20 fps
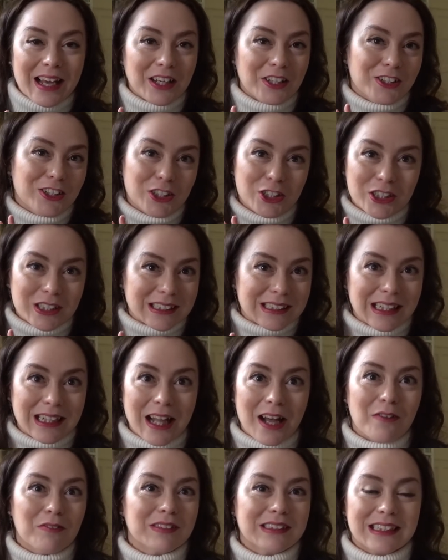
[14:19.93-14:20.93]
and she just
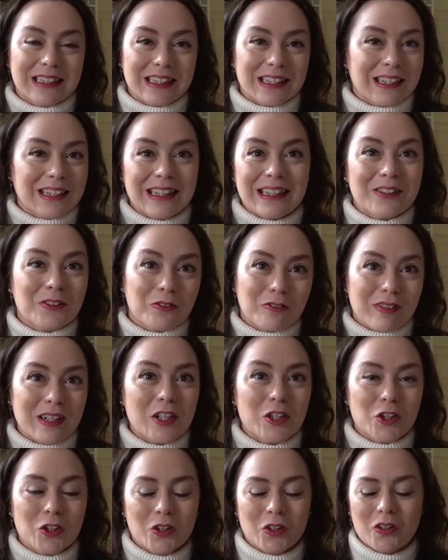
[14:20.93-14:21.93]
loves the little
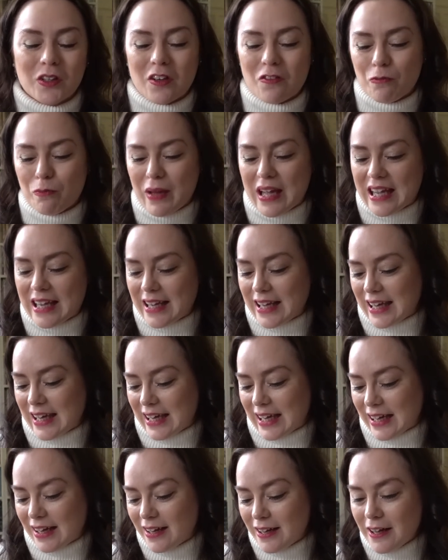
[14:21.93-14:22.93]
ritual of
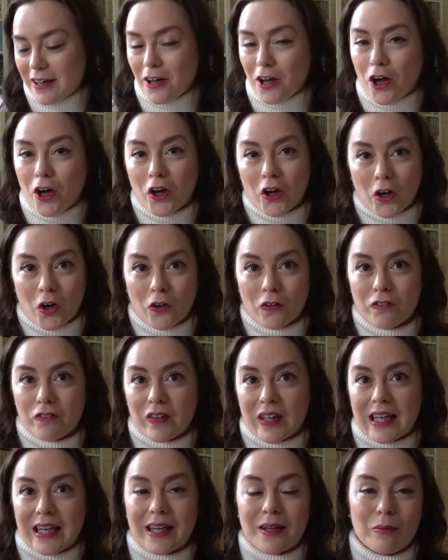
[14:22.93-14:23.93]
making her
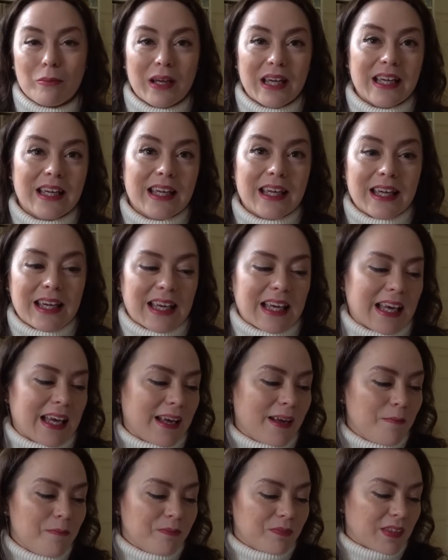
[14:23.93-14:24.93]
coffee and making
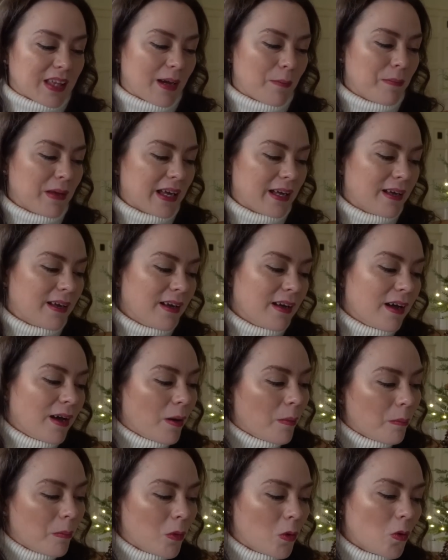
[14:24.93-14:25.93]
it a bit
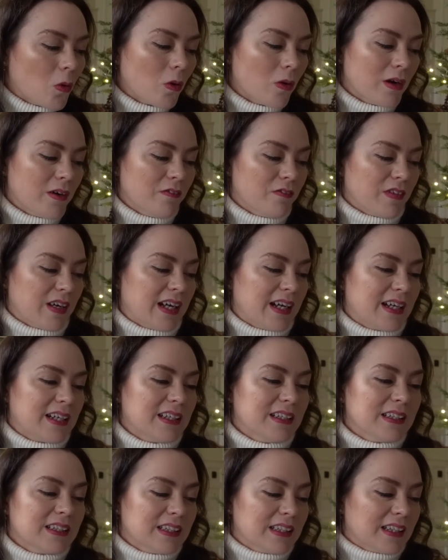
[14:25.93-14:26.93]
more of a